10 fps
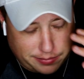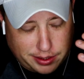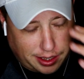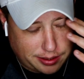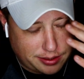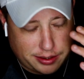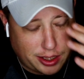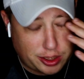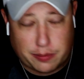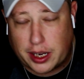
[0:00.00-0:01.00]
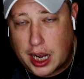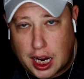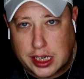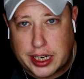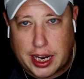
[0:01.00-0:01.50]
I touched my
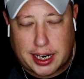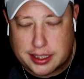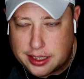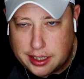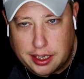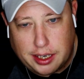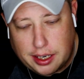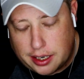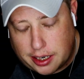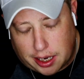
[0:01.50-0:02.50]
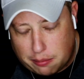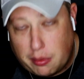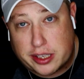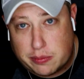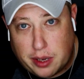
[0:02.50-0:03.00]
contact and it
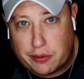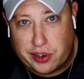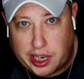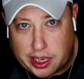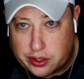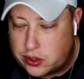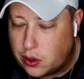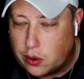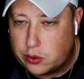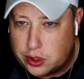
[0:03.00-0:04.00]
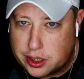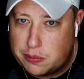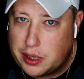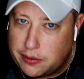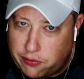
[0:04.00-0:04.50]
messed me up for days. So just
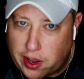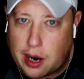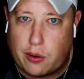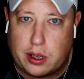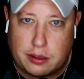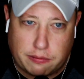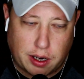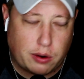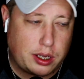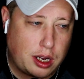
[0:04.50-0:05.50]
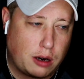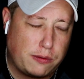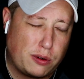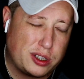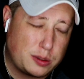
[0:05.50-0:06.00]
be very, very
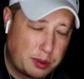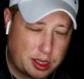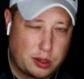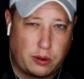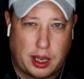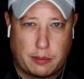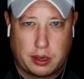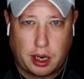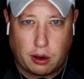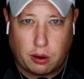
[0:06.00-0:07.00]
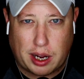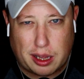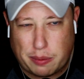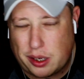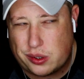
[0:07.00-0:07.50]
careful, especially with habanero.
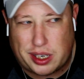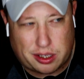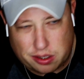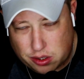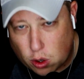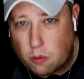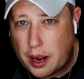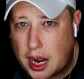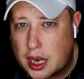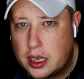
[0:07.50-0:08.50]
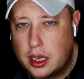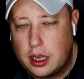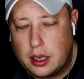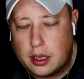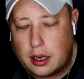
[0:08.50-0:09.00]
Jalapeno is not so bad,
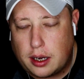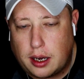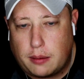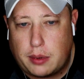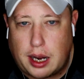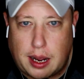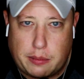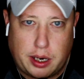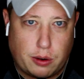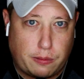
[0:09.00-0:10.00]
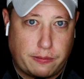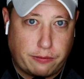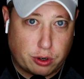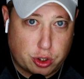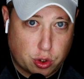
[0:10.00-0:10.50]
but habanero
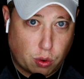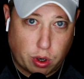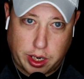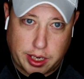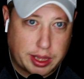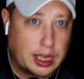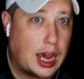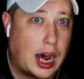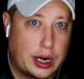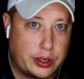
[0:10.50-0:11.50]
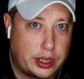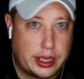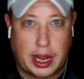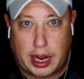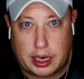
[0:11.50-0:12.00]
for sure, and anything hotter than
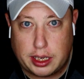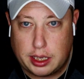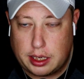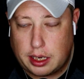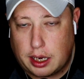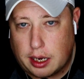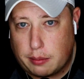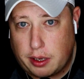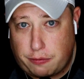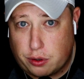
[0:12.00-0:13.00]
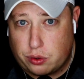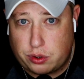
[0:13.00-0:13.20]
that. If you